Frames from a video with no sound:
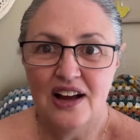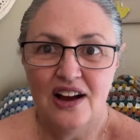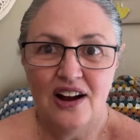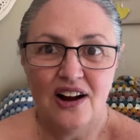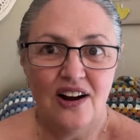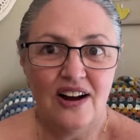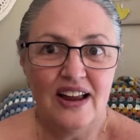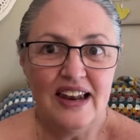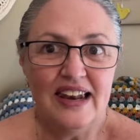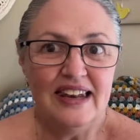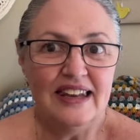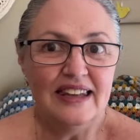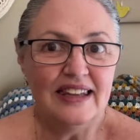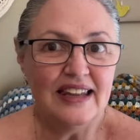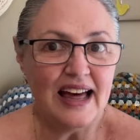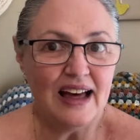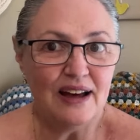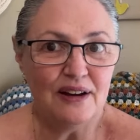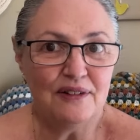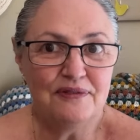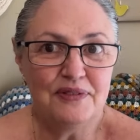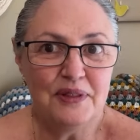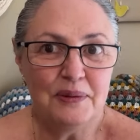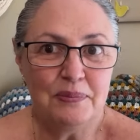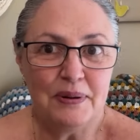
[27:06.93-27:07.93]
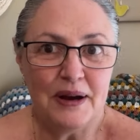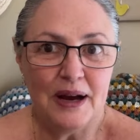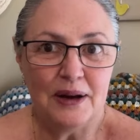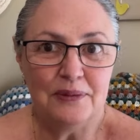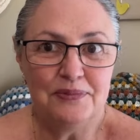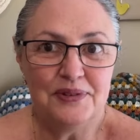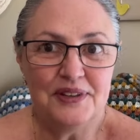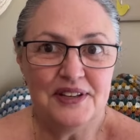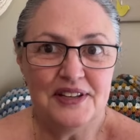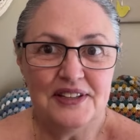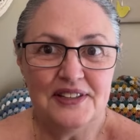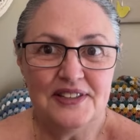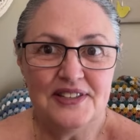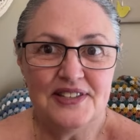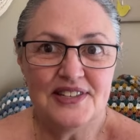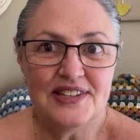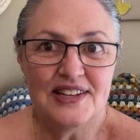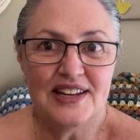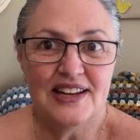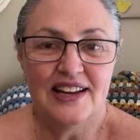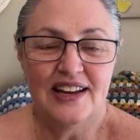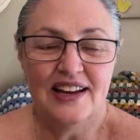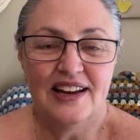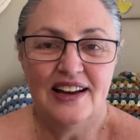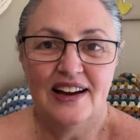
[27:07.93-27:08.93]
I love the pumpkins.
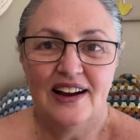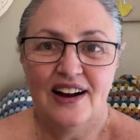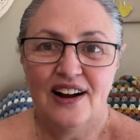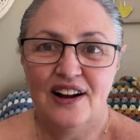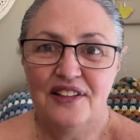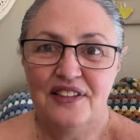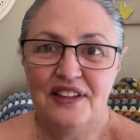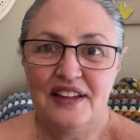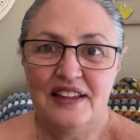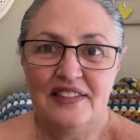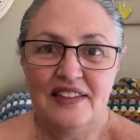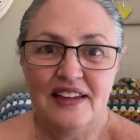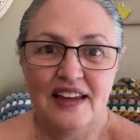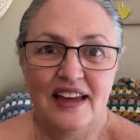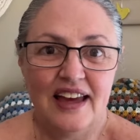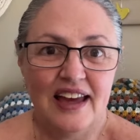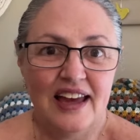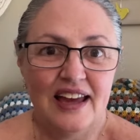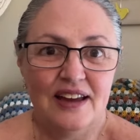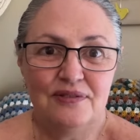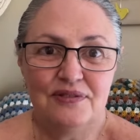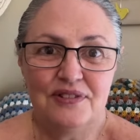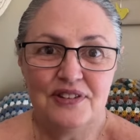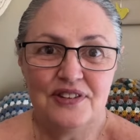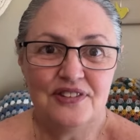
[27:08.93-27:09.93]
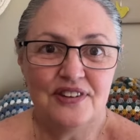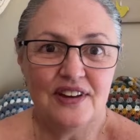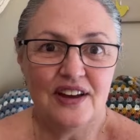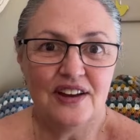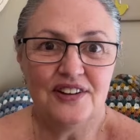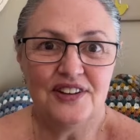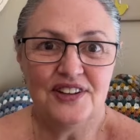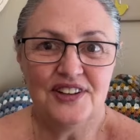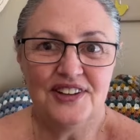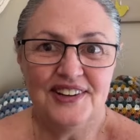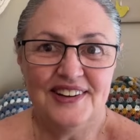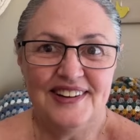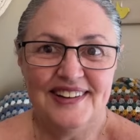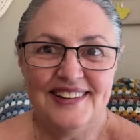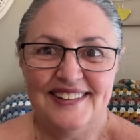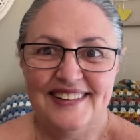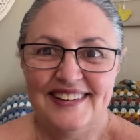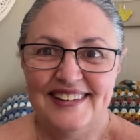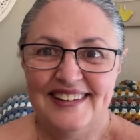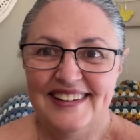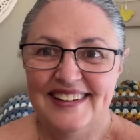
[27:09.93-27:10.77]
I think they're ever so cute.